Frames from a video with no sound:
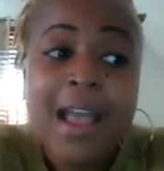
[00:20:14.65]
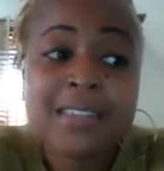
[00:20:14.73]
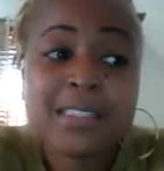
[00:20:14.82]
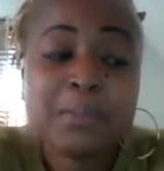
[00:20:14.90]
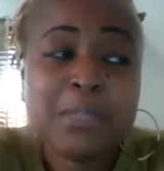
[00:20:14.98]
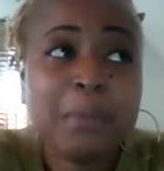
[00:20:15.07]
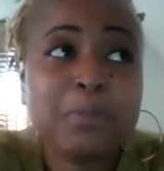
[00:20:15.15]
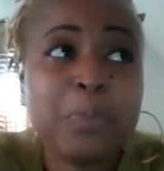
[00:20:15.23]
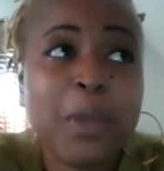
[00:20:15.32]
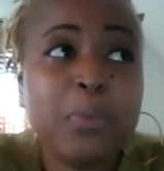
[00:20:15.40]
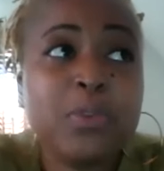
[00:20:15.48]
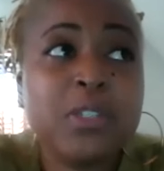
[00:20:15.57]
and sometimes
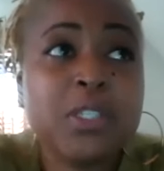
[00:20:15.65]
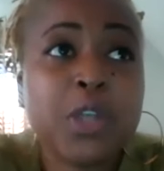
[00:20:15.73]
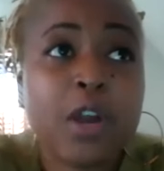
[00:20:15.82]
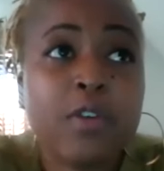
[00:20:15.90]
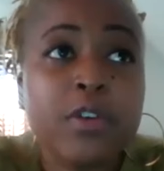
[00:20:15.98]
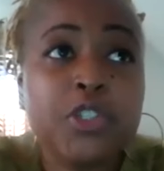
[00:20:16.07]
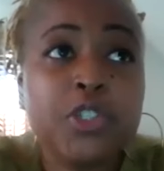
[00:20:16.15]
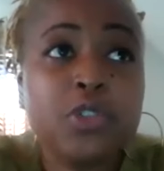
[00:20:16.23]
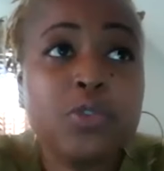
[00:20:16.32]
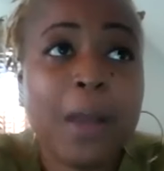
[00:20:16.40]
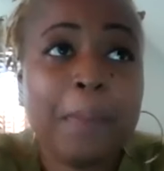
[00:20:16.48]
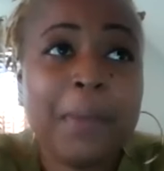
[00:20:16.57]
people discourage
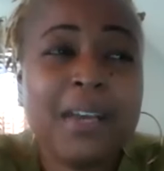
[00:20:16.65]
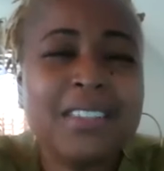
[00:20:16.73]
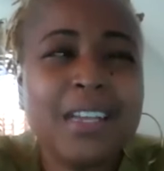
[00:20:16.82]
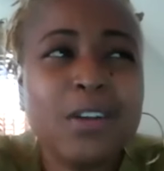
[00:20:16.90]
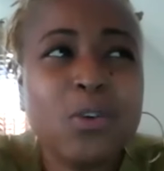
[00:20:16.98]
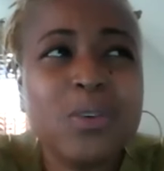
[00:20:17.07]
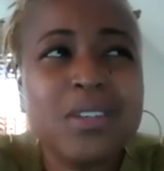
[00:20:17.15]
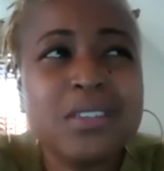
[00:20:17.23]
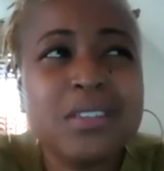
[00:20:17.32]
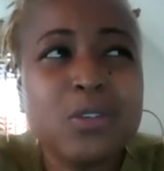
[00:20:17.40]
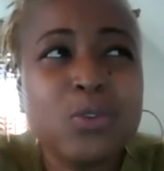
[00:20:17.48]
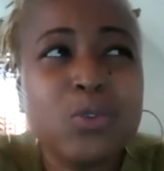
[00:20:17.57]
you not because they don't want to
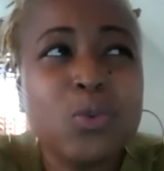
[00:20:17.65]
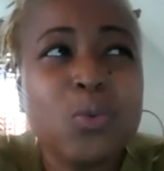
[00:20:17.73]
see you do